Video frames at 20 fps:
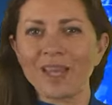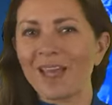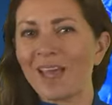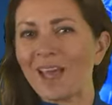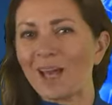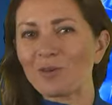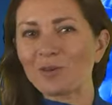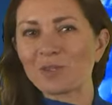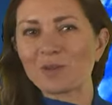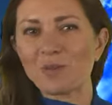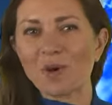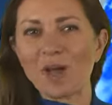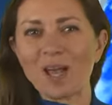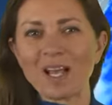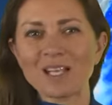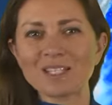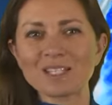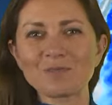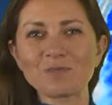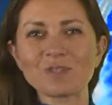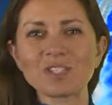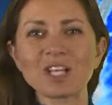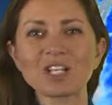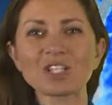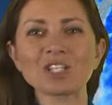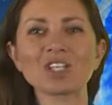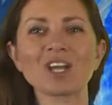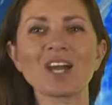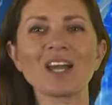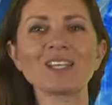Elsewhere, some
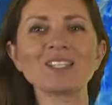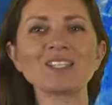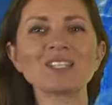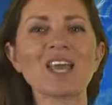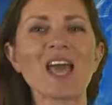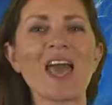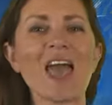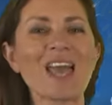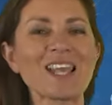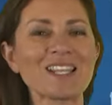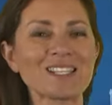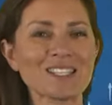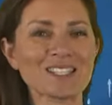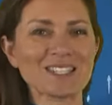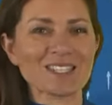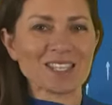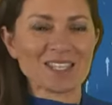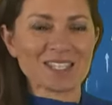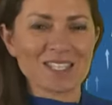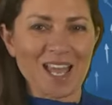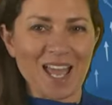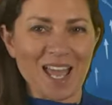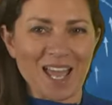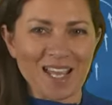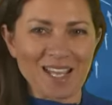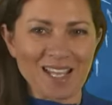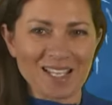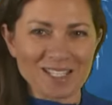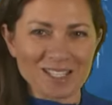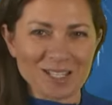sunshine to end the
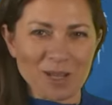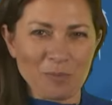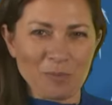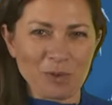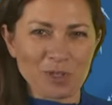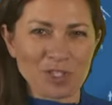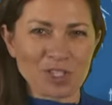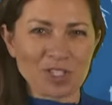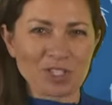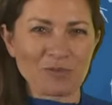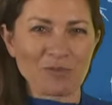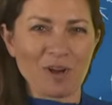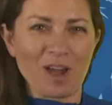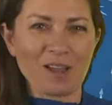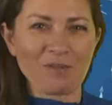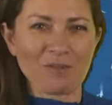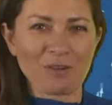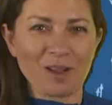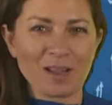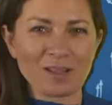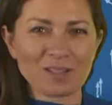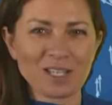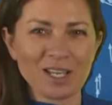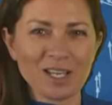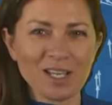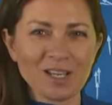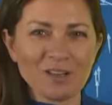day as temperatures arrive around